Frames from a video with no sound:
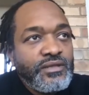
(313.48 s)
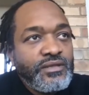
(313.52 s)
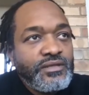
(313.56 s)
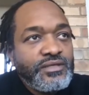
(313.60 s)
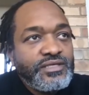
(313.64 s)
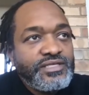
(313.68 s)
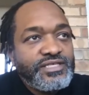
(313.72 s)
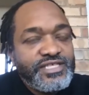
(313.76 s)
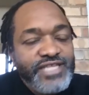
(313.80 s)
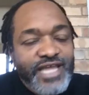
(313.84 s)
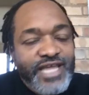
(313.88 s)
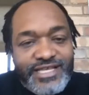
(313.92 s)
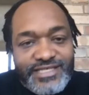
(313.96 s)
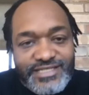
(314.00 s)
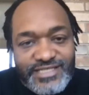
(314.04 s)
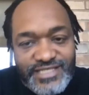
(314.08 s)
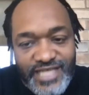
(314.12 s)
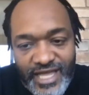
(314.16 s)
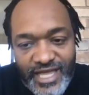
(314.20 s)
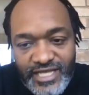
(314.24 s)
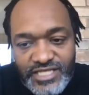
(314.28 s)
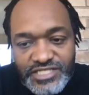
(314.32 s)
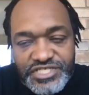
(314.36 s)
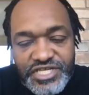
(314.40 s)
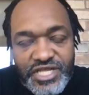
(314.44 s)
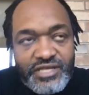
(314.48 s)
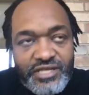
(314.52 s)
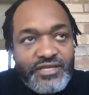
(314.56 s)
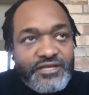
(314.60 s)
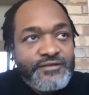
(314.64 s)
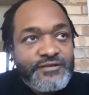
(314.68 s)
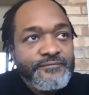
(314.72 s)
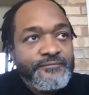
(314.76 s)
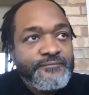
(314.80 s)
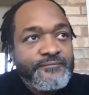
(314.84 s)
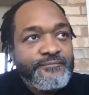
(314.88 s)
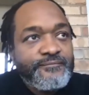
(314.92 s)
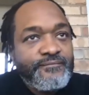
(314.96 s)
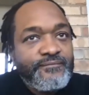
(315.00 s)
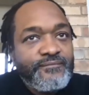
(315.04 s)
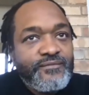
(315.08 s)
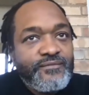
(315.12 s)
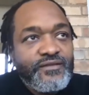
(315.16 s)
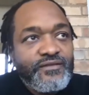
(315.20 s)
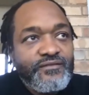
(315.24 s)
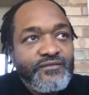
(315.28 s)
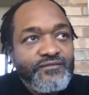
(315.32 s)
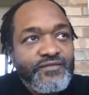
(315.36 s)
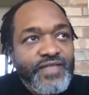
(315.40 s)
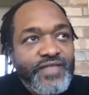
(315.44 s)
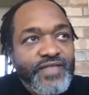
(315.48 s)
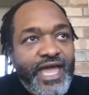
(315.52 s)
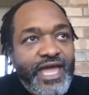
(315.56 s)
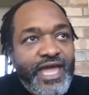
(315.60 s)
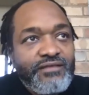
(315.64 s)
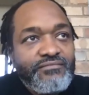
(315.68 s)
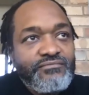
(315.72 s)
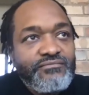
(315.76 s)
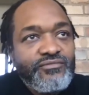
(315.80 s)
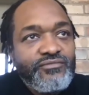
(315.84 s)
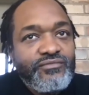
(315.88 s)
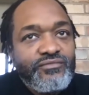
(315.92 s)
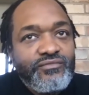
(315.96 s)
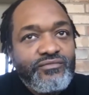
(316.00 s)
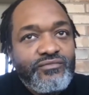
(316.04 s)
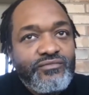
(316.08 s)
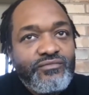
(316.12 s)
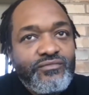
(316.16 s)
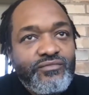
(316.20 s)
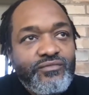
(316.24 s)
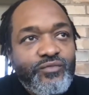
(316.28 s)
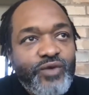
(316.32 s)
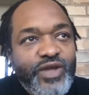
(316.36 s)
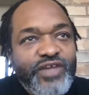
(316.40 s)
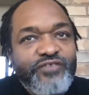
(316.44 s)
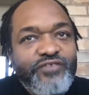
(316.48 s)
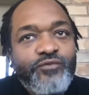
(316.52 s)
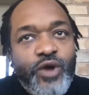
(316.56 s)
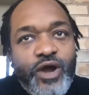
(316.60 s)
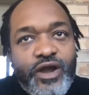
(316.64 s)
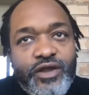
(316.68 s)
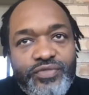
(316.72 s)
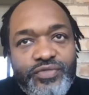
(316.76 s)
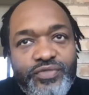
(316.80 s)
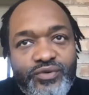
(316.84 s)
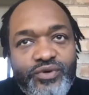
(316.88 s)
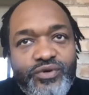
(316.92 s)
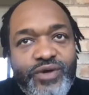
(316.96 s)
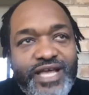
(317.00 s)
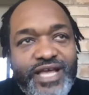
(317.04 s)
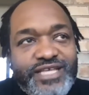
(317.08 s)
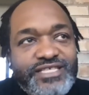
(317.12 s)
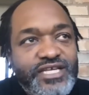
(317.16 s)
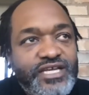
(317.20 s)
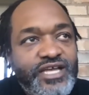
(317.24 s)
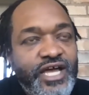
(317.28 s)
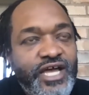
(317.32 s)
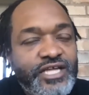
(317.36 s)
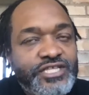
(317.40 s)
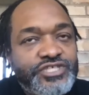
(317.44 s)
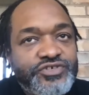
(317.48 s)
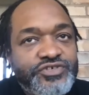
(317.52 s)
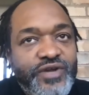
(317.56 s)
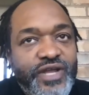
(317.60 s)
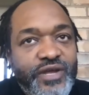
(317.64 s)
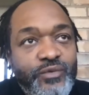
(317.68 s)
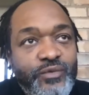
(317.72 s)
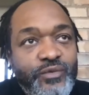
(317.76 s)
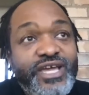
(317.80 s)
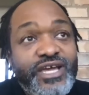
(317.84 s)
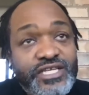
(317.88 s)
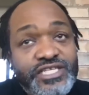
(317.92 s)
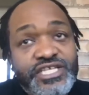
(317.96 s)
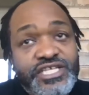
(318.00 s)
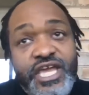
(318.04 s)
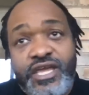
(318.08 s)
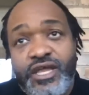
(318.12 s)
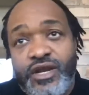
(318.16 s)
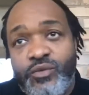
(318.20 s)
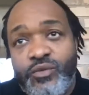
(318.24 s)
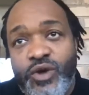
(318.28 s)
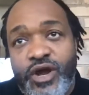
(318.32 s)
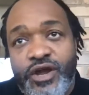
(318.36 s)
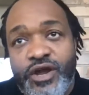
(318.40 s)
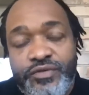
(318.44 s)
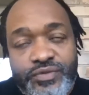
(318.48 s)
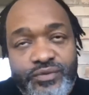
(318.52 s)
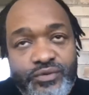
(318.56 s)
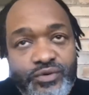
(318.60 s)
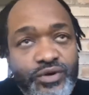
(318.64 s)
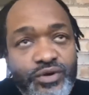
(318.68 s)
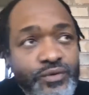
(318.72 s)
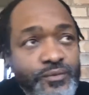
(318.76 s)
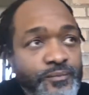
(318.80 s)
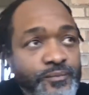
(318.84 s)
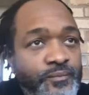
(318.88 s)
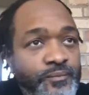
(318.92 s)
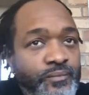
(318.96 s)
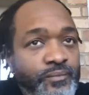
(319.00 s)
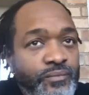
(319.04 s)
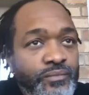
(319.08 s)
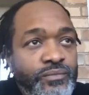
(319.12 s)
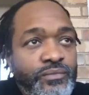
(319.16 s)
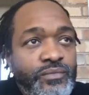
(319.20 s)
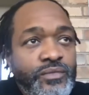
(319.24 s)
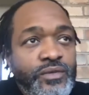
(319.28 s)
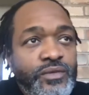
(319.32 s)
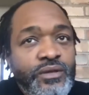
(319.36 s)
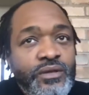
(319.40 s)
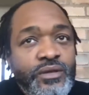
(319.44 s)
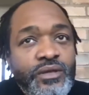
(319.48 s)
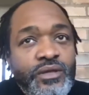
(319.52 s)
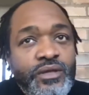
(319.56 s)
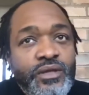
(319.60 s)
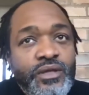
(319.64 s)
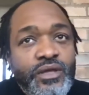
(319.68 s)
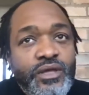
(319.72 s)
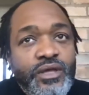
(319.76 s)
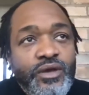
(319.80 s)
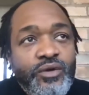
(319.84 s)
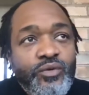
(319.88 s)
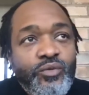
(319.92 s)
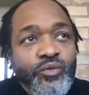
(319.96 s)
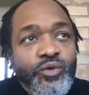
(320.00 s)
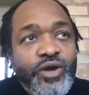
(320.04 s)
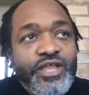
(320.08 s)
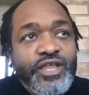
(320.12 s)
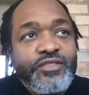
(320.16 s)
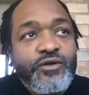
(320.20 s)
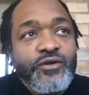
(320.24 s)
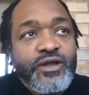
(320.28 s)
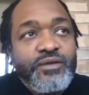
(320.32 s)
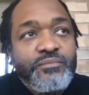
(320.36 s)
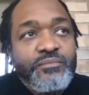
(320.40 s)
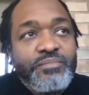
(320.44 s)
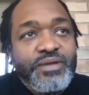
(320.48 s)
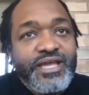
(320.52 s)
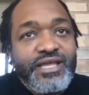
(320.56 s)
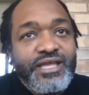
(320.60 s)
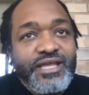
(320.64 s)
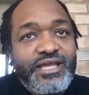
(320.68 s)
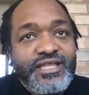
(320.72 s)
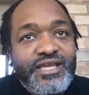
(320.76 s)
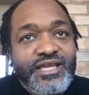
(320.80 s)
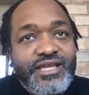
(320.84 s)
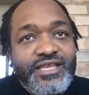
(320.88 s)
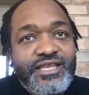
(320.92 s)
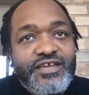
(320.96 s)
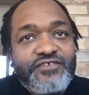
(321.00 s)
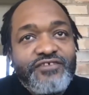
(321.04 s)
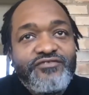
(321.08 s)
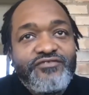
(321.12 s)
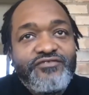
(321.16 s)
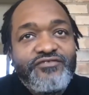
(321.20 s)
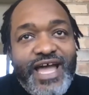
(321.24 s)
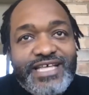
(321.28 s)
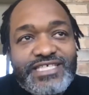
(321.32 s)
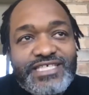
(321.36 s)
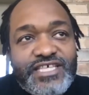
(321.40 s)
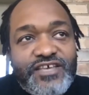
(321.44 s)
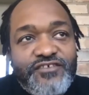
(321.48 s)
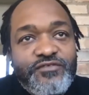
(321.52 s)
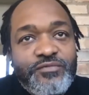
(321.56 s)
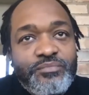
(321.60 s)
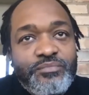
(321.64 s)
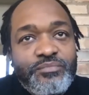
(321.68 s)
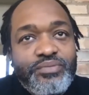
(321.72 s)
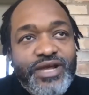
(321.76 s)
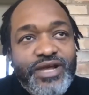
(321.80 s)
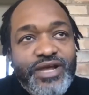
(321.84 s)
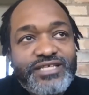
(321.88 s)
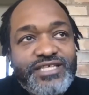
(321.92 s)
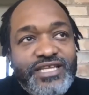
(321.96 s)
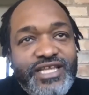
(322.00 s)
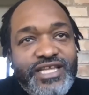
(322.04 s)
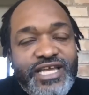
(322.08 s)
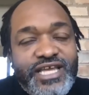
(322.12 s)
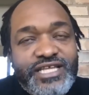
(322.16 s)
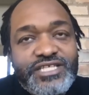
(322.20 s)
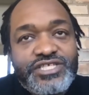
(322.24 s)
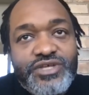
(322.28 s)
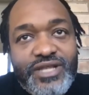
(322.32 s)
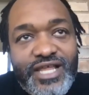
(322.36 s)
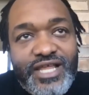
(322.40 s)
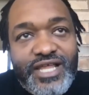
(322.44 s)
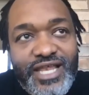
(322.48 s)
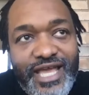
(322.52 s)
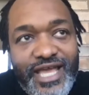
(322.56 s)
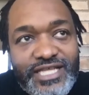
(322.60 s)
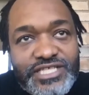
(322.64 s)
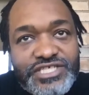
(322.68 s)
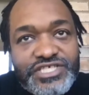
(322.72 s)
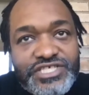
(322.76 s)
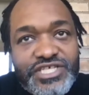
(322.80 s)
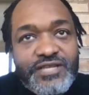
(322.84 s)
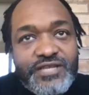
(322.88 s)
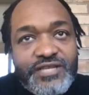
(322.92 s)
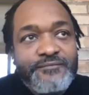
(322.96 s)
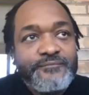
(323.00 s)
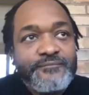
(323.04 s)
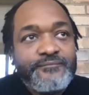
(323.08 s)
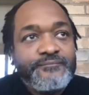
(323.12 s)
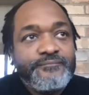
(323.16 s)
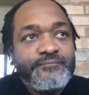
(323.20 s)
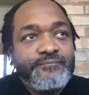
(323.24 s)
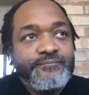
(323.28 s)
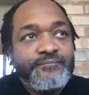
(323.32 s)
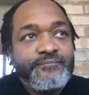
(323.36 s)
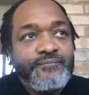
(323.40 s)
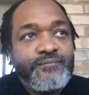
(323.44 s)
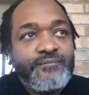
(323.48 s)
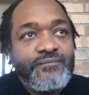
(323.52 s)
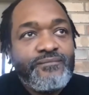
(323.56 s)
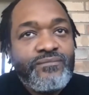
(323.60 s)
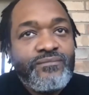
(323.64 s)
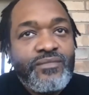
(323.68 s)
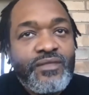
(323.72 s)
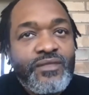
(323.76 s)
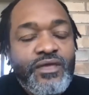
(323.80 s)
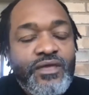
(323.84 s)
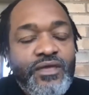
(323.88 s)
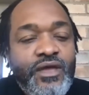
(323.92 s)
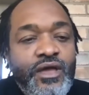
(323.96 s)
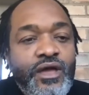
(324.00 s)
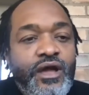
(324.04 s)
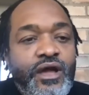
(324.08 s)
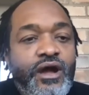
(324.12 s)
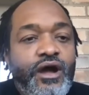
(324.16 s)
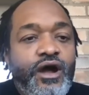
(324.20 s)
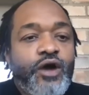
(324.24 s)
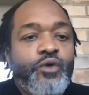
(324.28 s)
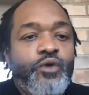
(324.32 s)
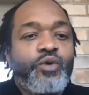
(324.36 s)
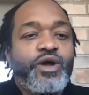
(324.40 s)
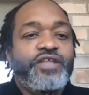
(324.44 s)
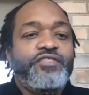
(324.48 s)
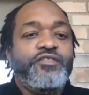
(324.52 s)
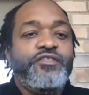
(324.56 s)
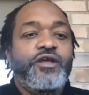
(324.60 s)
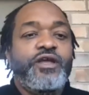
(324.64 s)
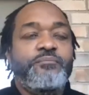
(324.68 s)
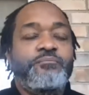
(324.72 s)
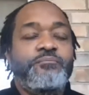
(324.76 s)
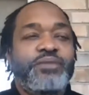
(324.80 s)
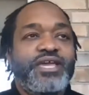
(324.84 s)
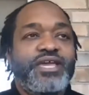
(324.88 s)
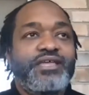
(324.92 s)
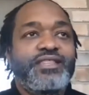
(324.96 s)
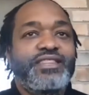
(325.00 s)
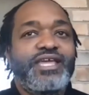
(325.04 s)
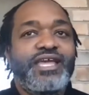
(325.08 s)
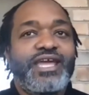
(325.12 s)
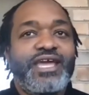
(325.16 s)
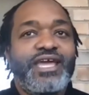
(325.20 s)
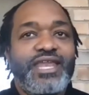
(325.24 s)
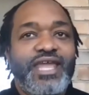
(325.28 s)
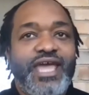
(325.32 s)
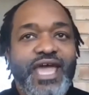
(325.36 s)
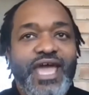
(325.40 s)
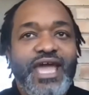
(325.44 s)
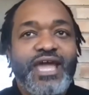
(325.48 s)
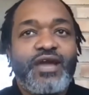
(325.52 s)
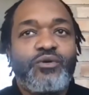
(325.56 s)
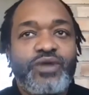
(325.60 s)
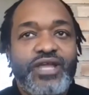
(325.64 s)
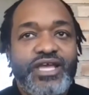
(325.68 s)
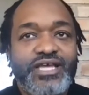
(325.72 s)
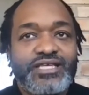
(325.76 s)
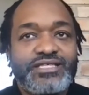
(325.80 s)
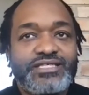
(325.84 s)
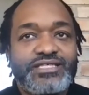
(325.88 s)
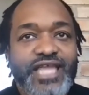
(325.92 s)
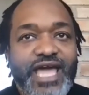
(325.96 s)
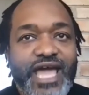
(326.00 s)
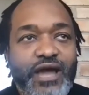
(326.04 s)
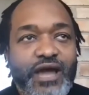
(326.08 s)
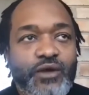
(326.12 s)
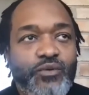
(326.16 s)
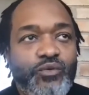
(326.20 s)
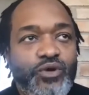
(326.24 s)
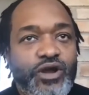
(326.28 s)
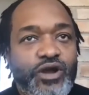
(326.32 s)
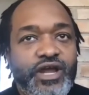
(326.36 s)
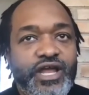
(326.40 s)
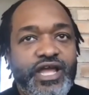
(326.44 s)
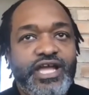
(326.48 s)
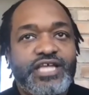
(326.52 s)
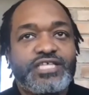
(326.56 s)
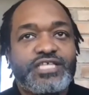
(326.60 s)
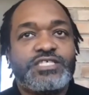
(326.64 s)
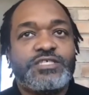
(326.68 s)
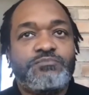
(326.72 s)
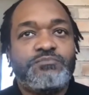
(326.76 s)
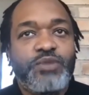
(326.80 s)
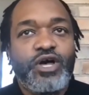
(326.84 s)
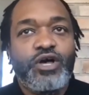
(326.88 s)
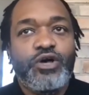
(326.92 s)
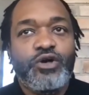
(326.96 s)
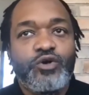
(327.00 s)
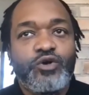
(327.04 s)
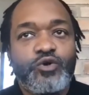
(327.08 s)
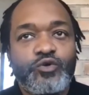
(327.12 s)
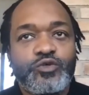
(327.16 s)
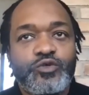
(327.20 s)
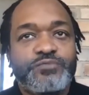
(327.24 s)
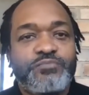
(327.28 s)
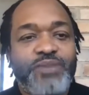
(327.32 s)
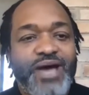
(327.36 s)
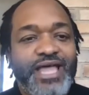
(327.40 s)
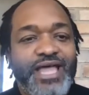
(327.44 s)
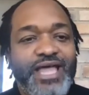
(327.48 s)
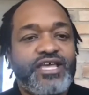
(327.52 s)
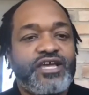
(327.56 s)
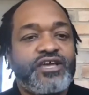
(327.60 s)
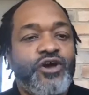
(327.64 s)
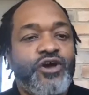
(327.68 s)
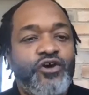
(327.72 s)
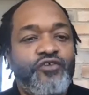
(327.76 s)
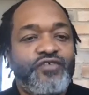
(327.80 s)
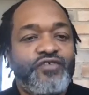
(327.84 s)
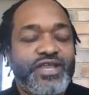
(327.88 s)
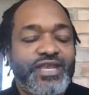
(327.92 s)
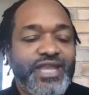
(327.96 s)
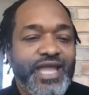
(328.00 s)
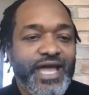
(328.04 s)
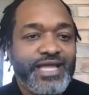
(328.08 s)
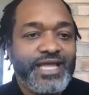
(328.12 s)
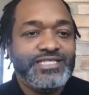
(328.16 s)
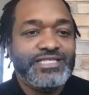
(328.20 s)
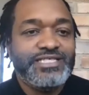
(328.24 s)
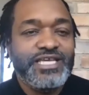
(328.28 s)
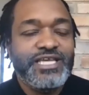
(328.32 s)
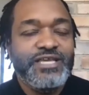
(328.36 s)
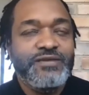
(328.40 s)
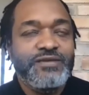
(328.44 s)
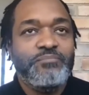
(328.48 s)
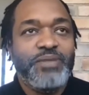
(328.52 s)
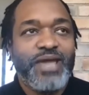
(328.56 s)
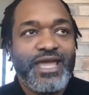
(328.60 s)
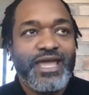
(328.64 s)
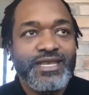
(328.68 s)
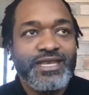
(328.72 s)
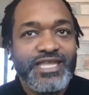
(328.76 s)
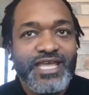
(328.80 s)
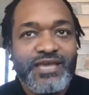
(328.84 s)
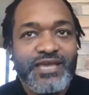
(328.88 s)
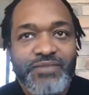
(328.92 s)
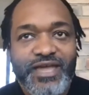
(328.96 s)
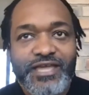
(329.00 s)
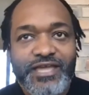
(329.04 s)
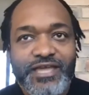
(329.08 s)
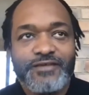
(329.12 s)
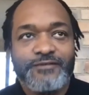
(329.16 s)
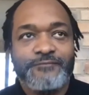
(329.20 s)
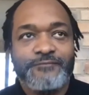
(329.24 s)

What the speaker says: state sanctioned, that we've worked through as a country and we continue to work through, whether it be the divisive presidential election, or whether it be the inequities that were exposed by the COVID-19 pandemic.